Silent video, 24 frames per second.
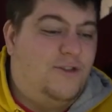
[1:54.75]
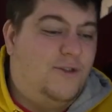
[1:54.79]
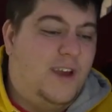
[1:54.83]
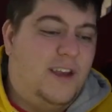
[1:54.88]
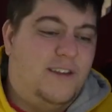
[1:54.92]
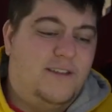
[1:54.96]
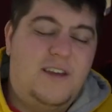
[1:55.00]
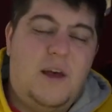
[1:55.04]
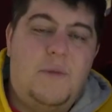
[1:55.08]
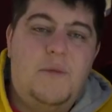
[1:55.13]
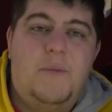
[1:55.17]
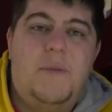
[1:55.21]
or you
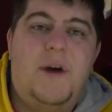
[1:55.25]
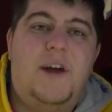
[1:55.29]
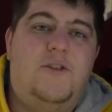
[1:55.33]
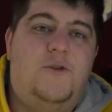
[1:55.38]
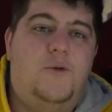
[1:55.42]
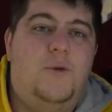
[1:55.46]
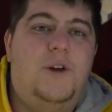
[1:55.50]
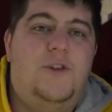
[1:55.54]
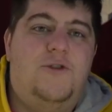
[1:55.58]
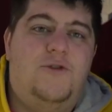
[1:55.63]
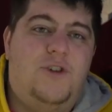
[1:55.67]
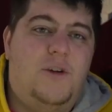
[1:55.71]
guys come in my
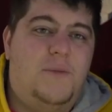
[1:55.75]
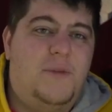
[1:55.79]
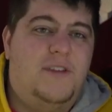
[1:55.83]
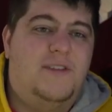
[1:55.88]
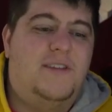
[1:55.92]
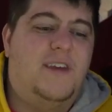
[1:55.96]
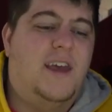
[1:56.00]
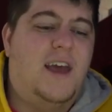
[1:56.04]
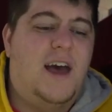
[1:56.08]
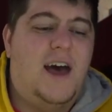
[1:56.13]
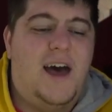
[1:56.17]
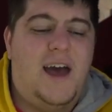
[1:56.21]
Twitch stream and
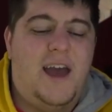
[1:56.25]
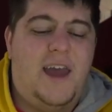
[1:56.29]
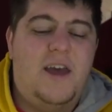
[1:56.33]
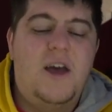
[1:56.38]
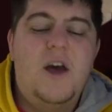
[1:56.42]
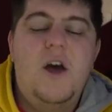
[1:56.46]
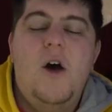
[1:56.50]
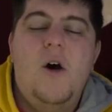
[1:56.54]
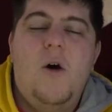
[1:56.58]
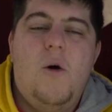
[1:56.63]
say hi,